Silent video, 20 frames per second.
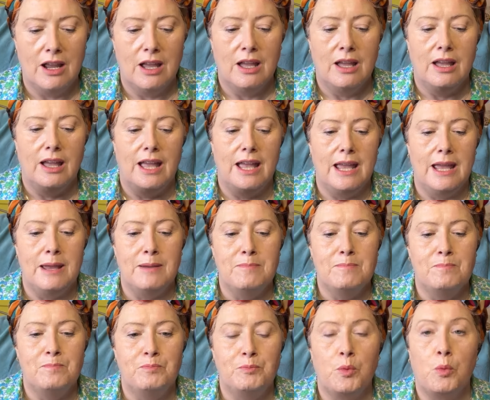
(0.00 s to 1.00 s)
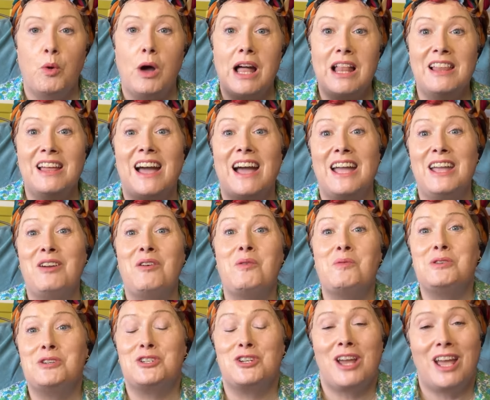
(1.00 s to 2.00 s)
While I always
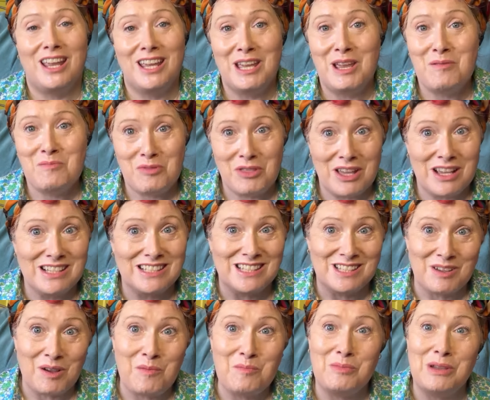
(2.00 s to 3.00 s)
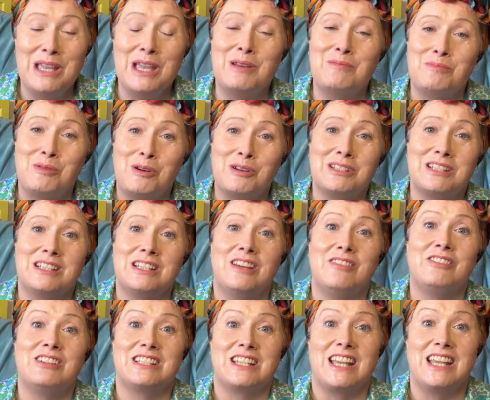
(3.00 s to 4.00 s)
try and keep things as upbeat and positive as
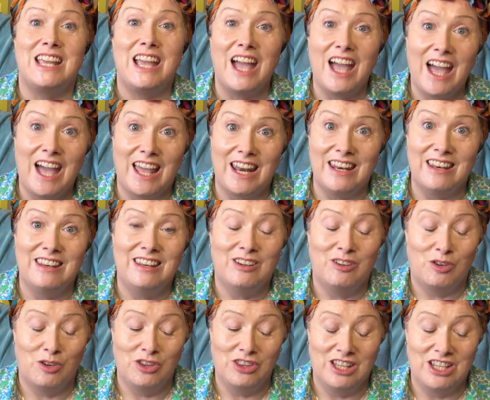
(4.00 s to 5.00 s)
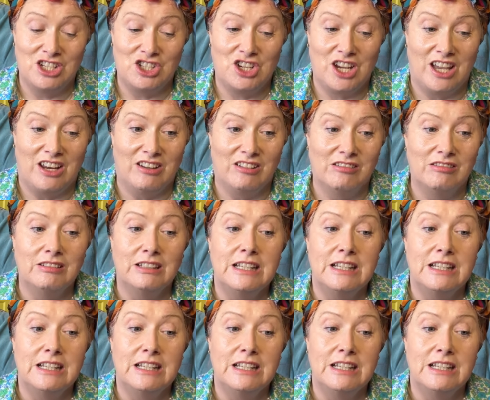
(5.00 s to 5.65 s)
I can on this channel,